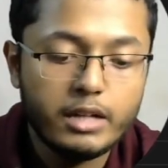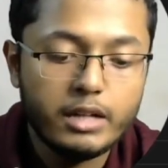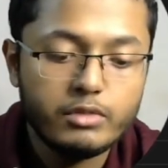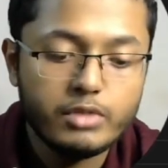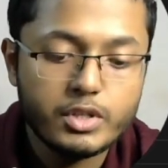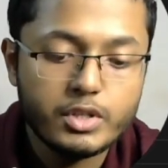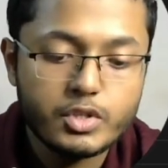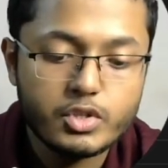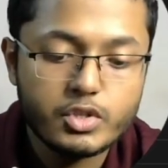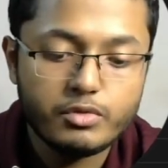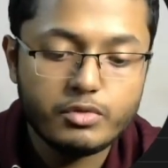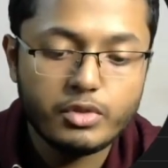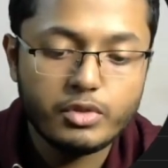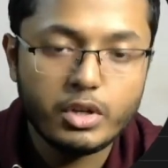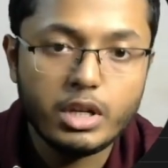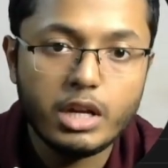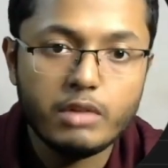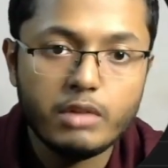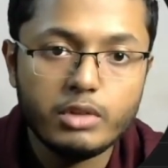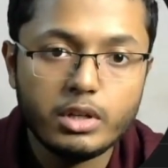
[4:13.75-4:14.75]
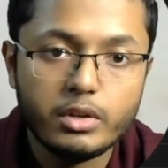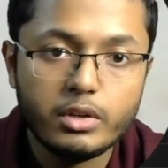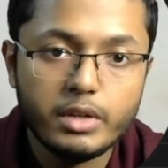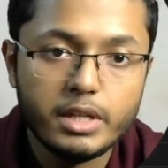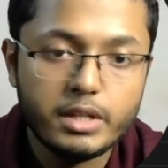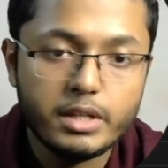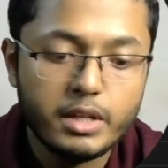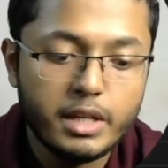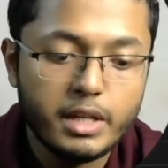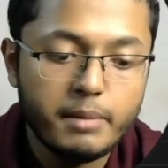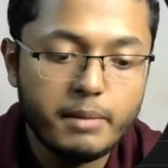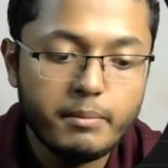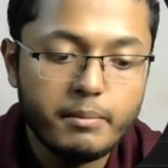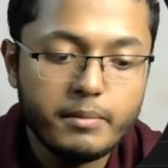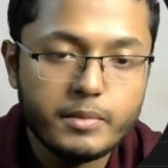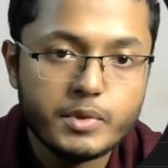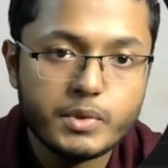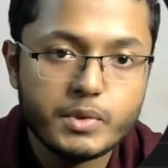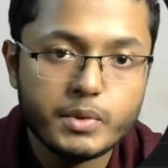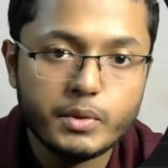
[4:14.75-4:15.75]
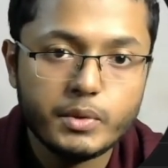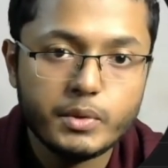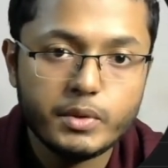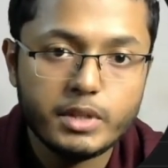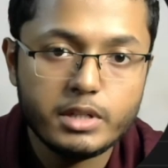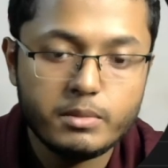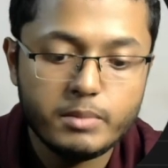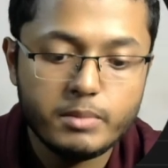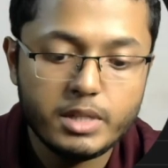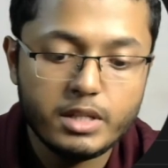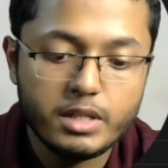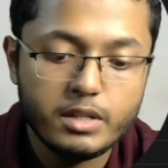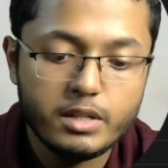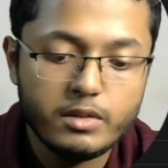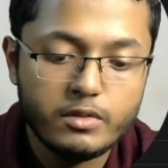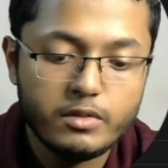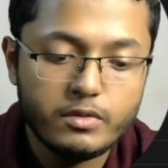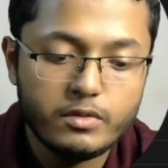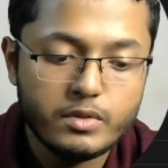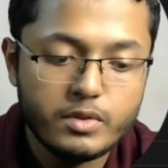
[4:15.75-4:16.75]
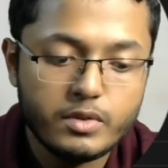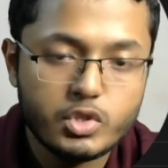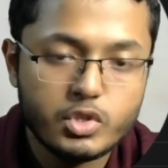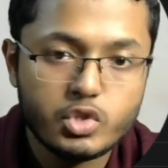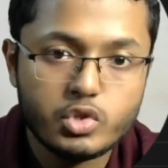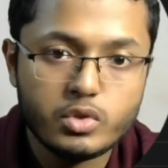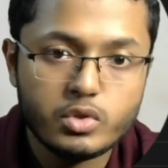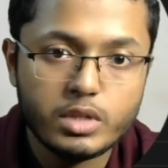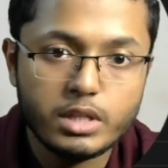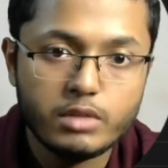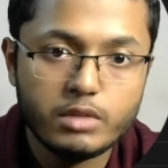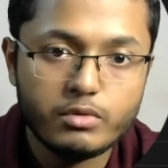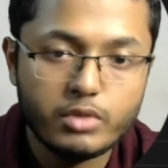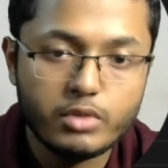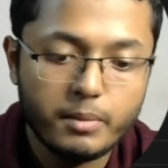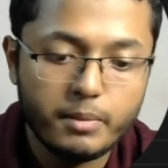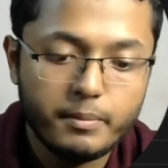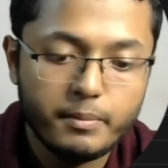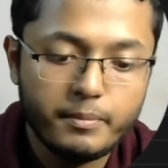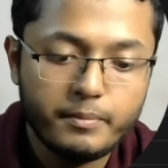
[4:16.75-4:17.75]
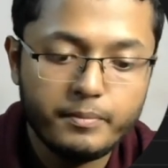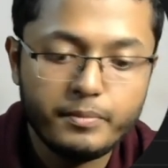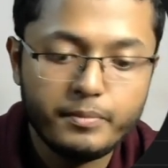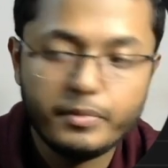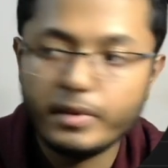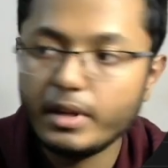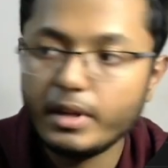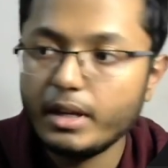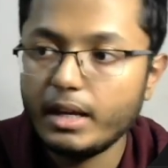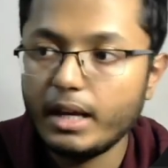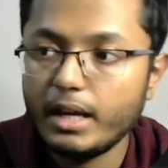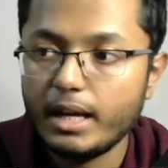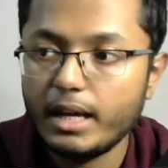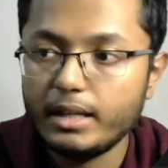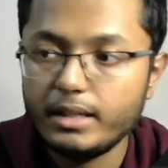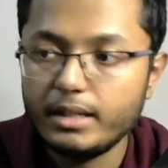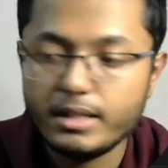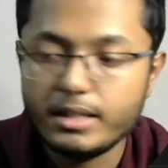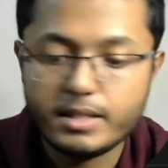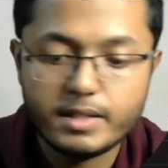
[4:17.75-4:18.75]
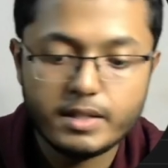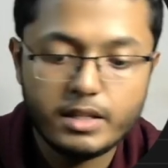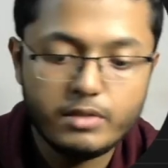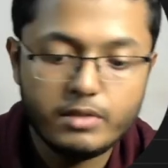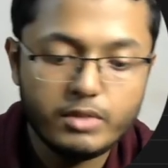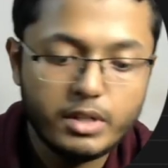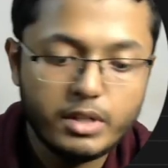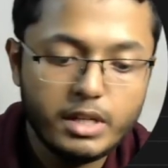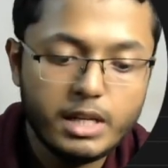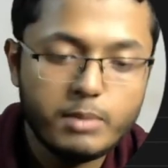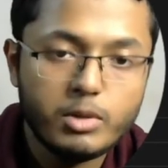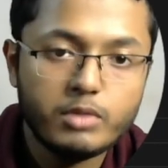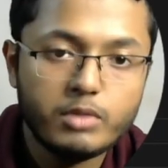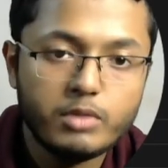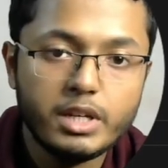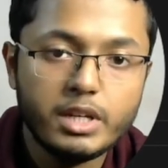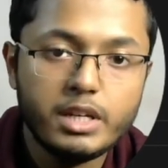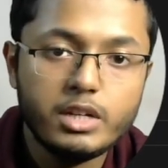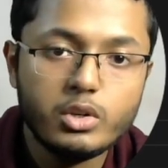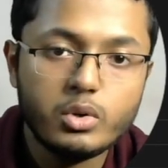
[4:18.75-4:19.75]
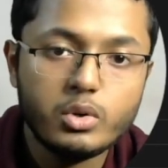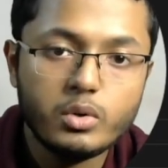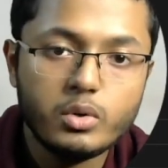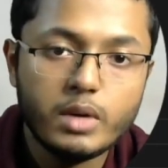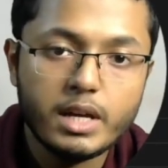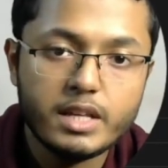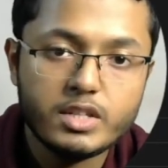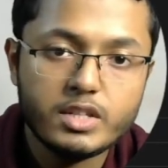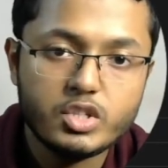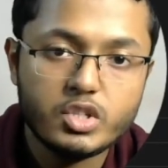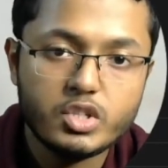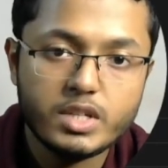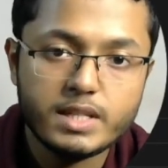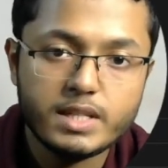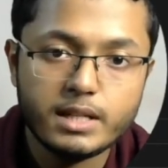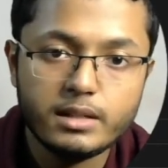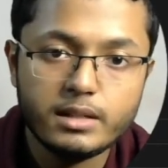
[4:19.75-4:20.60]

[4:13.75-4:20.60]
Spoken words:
And first of all, I will create a name. So let me give string from, and let's give the name of the hero as